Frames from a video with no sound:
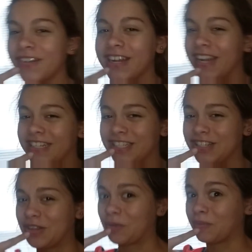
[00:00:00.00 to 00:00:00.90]
did I
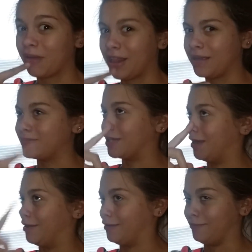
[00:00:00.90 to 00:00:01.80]
just do with my lips?
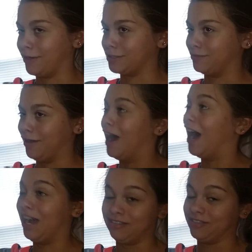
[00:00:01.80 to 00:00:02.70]
First of all,
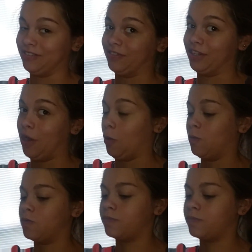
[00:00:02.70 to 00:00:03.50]
I don't even know.